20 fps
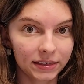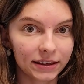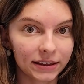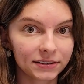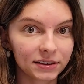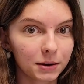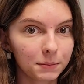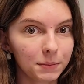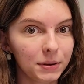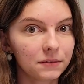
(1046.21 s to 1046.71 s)
That's
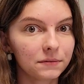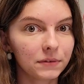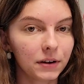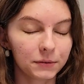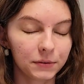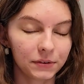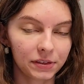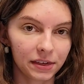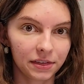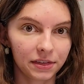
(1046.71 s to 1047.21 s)
going to be
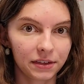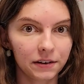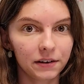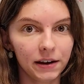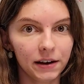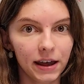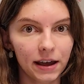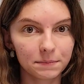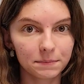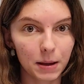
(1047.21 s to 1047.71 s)
involved with the
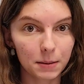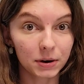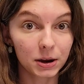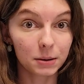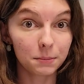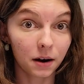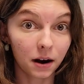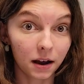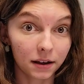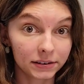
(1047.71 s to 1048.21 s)
theory of memory
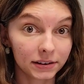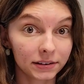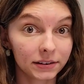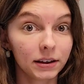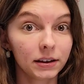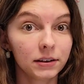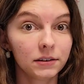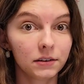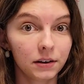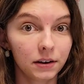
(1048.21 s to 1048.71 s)

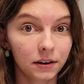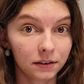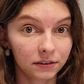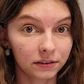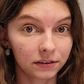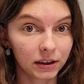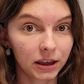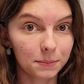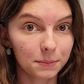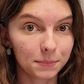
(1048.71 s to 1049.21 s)
processing during
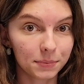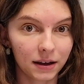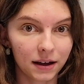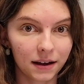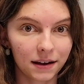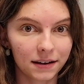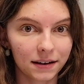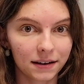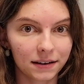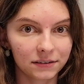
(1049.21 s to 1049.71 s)
sleep,
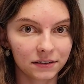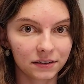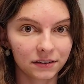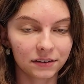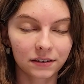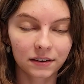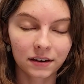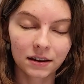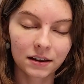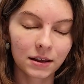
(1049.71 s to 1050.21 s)

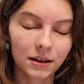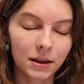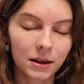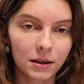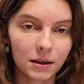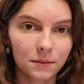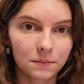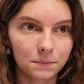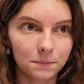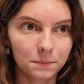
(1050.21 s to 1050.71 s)
just
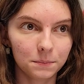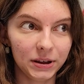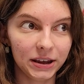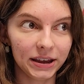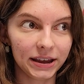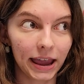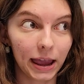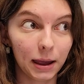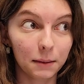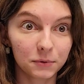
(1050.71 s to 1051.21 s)

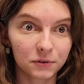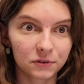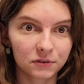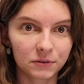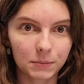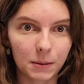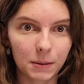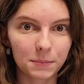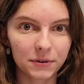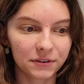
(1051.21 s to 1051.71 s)
being able to
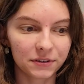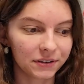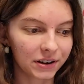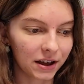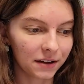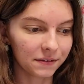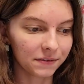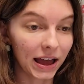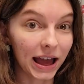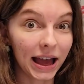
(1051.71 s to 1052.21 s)
remember
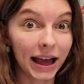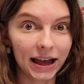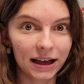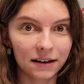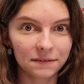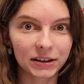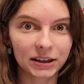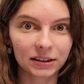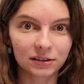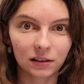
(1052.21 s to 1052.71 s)
stuff,
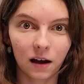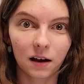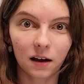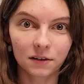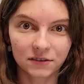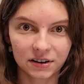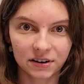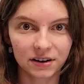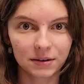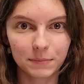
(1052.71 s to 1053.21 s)
having
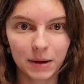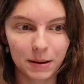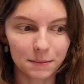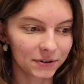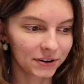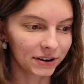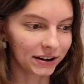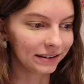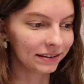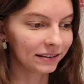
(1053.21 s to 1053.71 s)
long-term
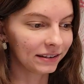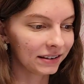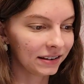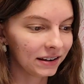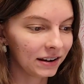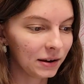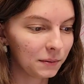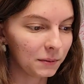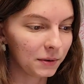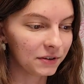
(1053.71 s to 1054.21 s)
memories,
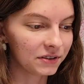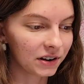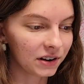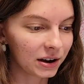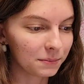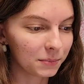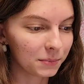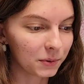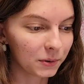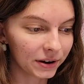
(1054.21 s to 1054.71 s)
which are
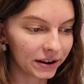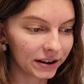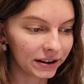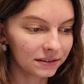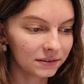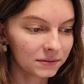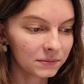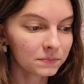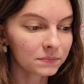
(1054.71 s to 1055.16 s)
important.